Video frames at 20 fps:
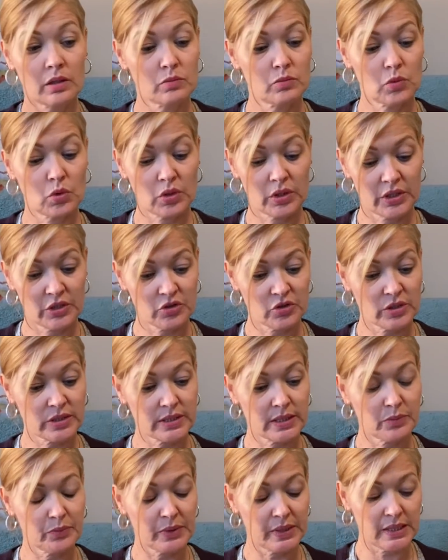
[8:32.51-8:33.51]
More
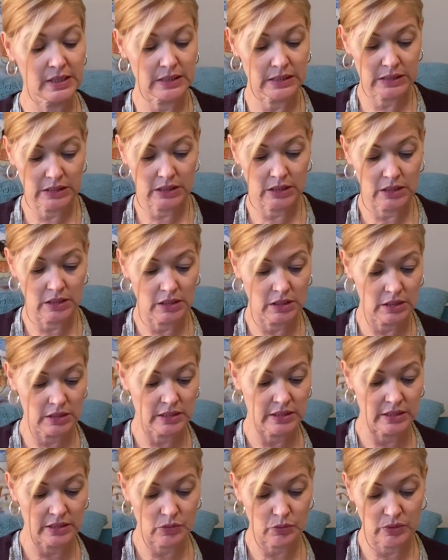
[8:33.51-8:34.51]
interesting pieces.
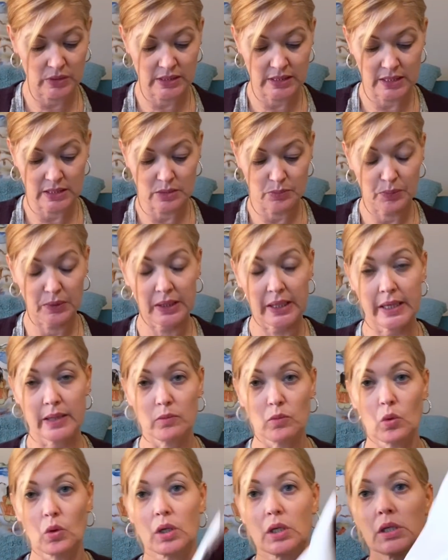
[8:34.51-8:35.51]
This one says play
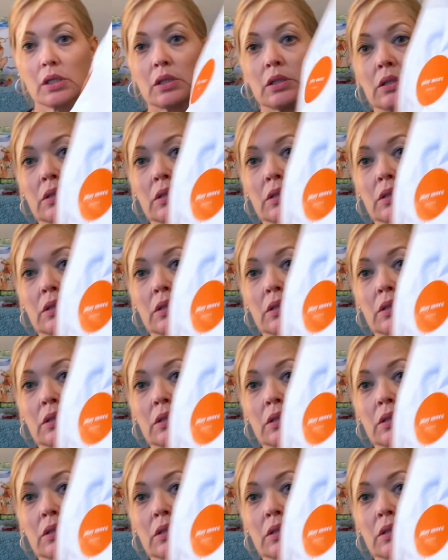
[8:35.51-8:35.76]
more.